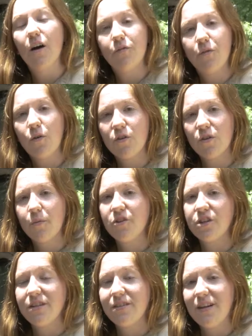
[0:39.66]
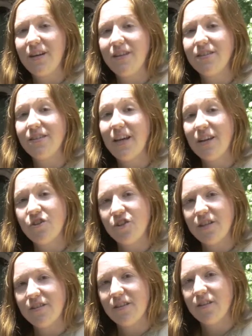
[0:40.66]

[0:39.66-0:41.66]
a folder which contains data sheets and